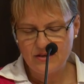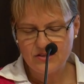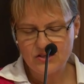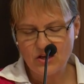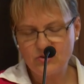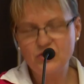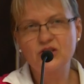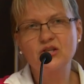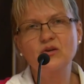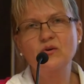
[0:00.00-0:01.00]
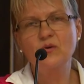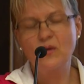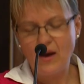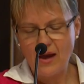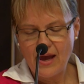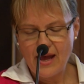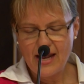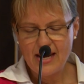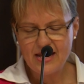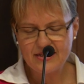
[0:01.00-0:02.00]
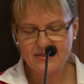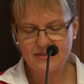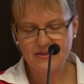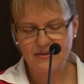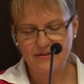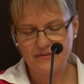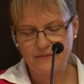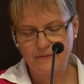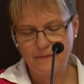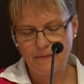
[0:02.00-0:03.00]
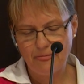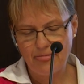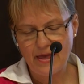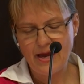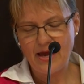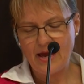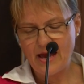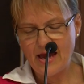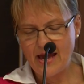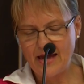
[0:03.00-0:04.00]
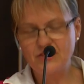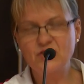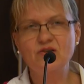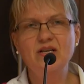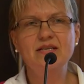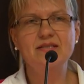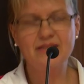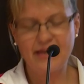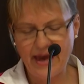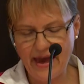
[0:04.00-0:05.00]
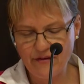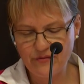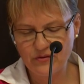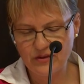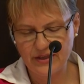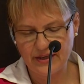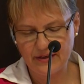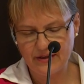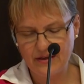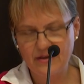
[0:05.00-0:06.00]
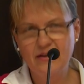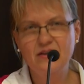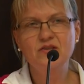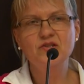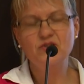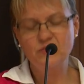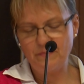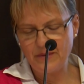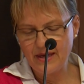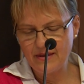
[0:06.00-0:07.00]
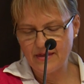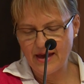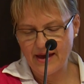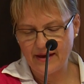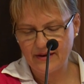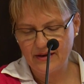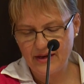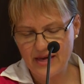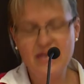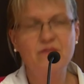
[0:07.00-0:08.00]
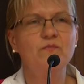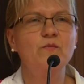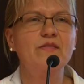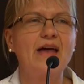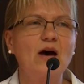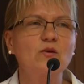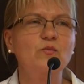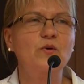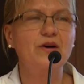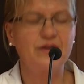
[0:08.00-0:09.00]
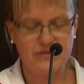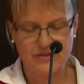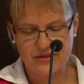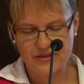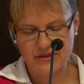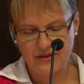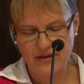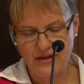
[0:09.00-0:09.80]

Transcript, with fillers: So to listen and to listen carefully, to be there even without words,